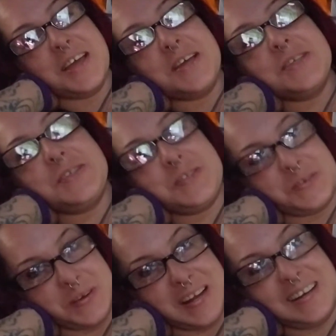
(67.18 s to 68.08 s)

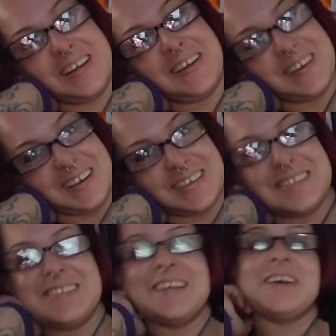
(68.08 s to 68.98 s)
Straight
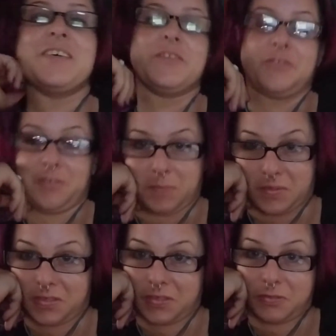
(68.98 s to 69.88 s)
across from
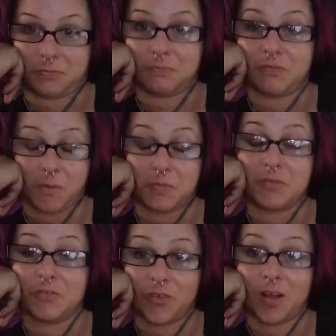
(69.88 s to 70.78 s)
the
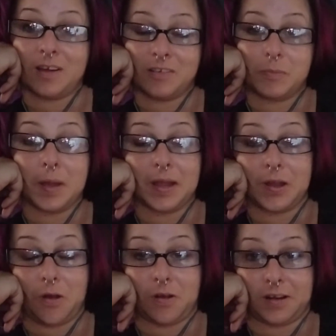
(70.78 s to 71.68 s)
front of my
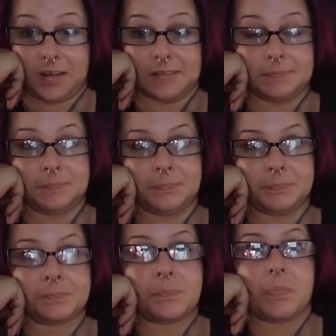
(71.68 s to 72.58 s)
garden,
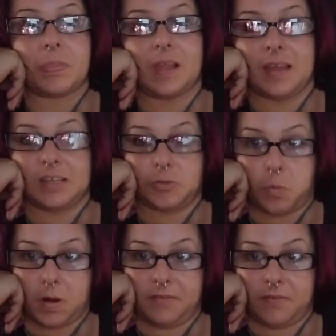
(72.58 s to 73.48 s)
like
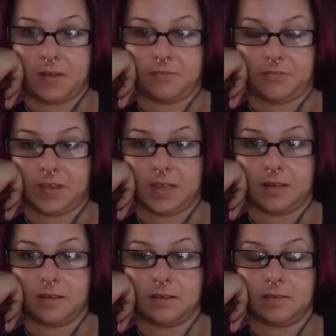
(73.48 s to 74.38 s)
25 feet.
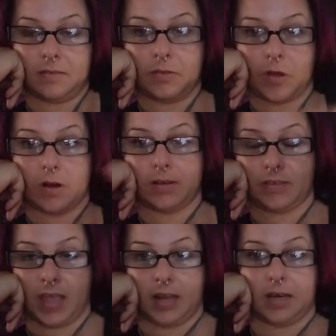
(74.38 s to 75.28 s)
The garden is
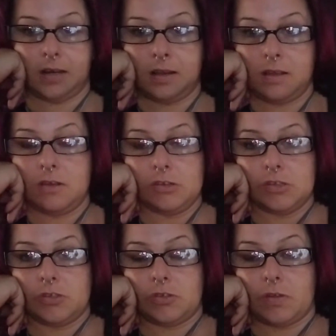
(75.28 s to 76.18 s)
gated,
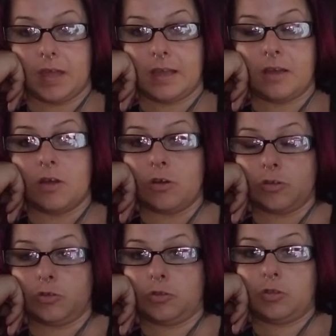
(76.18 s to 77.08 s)
so like
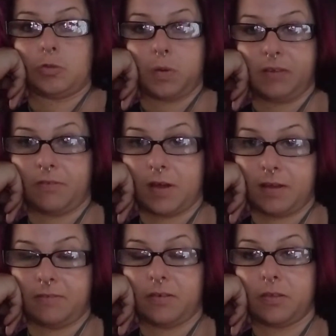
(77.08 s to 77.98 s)

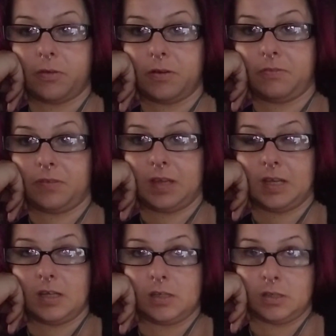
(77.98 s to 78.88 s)
25, 30 feet
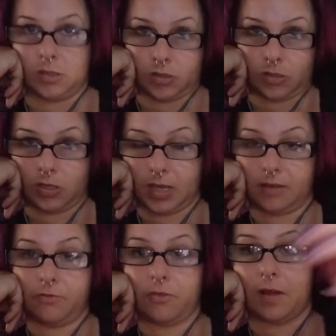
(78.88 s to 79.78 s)
in
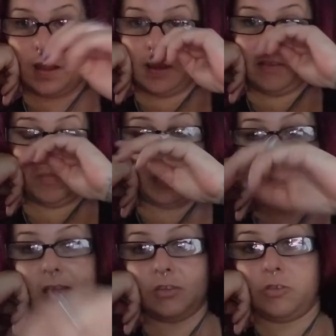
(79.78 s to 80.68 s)
front is a big
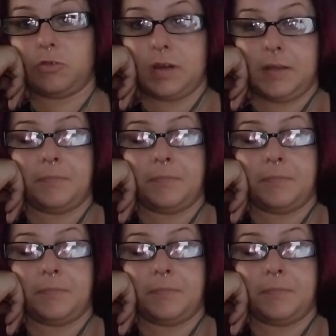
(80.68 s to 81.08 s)
ass tree.